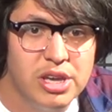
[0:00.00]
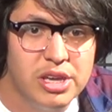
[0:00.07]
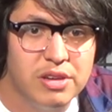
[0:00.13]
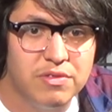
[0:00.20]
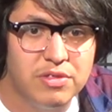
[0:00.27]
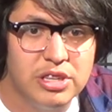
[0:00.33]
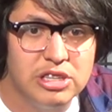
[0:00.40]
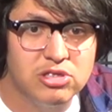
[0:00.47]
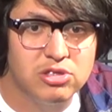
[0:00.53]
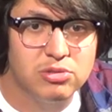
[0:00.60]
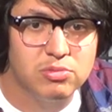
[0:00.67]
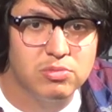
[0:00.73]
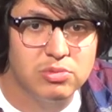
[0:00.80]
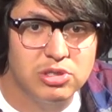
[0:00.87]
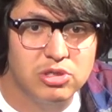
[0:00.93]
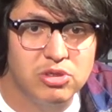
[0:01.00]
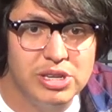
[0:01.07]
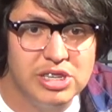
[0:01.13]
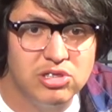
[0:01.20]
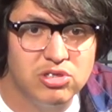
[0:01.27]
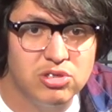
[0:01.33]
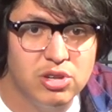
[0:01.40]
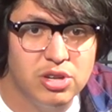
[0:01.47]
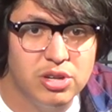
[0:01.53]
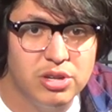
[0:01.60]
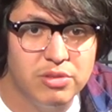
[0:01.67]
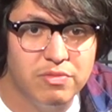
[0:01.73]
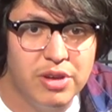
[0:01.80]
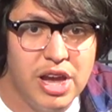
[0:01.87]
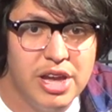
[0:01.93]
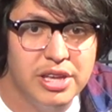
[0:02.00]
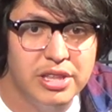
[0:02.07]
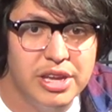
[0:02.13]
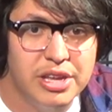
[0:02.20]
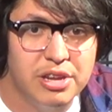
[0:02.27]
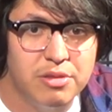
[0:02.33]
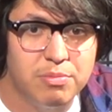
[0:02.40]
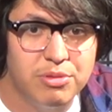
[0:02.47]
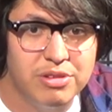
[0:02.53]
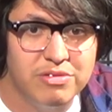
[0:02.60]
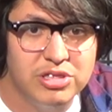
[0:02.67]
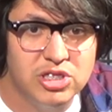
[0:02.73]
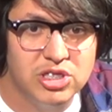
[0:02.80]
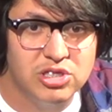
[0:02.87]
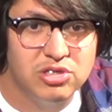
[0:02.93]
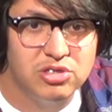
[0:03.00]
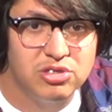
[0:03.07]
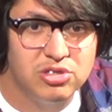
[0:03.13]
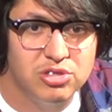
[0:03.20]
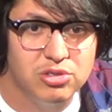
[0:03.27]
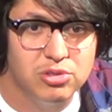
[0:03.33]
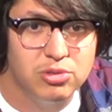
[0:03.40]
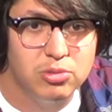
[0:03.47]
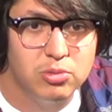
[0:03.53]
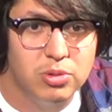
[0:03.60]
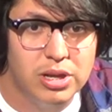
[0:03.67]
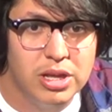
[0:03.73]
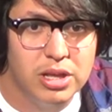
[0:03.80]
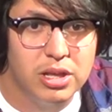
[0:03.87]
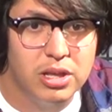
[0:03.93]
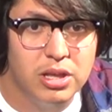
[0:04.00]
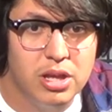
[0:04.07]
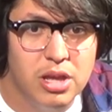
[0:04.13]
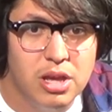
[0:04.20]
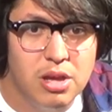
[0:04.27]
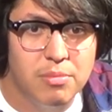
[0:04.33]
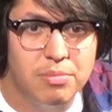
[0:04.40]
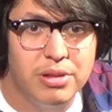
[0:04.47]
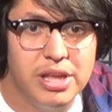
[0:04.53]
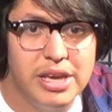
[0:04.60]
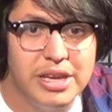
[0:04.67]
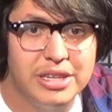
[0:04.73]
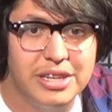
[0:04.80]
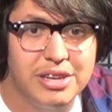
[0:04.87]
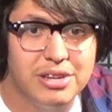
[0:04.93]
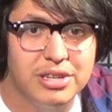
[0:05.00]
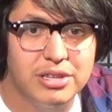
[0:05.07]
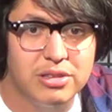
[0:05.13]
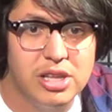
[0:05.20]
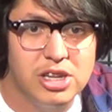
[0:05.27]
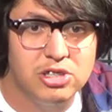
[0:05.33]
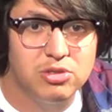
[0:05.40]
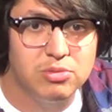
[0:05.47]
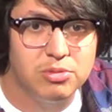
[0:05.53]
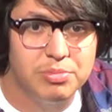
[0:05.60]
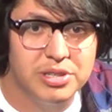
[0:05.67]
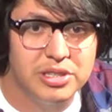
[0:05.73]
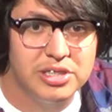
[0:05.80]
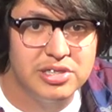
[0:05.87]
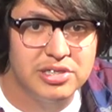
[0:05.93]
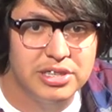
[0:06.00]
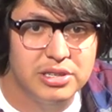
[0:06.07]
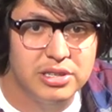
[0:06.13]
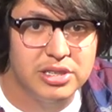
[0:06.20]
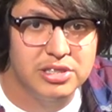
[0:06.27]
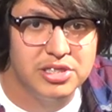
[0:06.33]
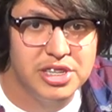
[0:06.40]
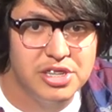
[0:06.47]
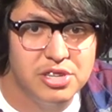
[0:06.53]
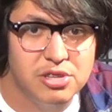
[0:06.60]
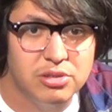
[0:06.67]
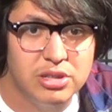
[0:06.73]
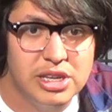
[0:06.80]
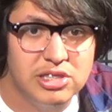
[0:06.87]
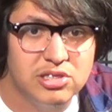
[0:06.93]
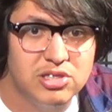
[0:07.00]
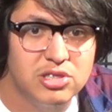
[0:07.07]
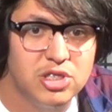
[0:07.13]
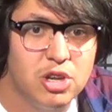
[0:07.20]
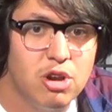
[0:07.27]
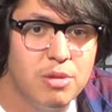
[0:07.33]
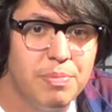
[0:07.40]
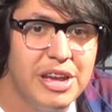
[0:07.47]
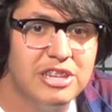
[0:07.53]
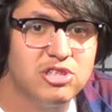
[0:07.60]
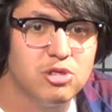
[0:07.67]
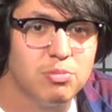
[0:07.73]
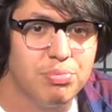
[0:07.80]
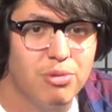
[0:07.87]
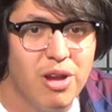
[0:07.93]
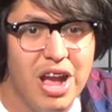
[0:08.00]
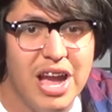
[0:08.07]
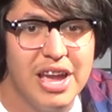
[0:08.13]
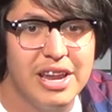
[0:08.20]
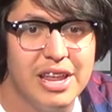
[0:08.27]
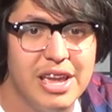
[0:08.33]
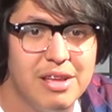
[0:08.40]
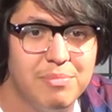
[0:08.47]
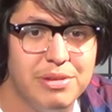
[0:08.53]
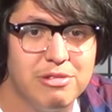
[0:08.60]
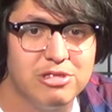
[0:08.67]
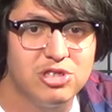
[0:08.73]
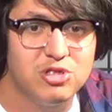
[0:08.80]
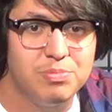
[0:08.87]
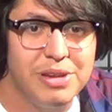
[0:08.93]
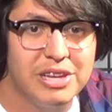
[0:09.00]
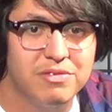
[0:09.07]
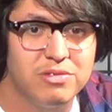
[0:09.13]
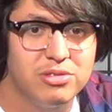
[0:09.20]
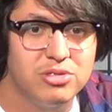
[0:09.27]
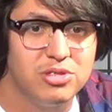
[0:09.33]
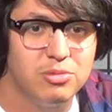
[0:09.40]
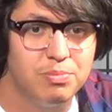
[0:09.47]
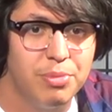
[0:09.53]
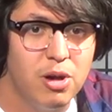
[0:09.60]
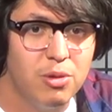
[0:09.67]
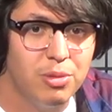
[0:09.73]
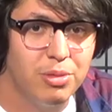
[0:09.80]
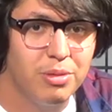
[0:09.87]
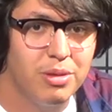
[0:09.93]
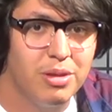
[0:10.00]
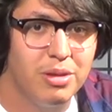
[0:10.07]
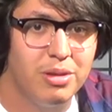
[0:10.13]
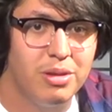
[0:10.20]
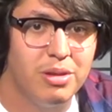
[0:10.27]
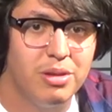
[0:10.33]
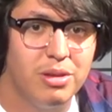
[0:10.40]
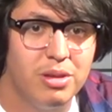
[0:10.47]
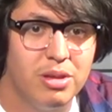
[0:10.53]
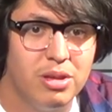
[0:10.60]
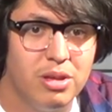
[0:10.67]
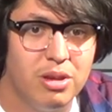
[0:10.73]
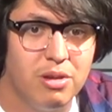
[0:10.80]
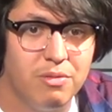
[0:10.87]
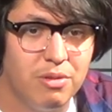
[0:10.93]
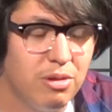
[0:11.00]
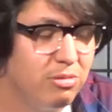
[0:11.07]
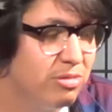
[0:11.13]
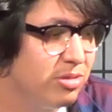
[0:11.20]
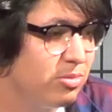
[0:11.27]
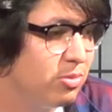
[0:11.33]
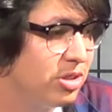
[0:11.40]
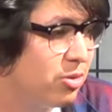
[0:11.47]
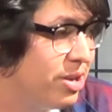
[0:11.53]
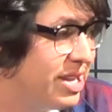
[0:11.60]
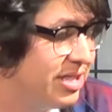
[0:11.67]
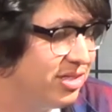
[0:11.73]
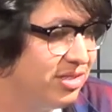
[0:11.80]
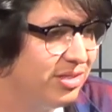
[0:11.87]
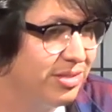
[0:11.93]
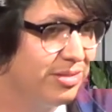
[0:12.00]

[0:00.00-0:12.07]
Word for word: If these are, requests are violated, privileges to play during lunch will be discontinued. Let's show our Pacer pride and be respectful to both of our requests.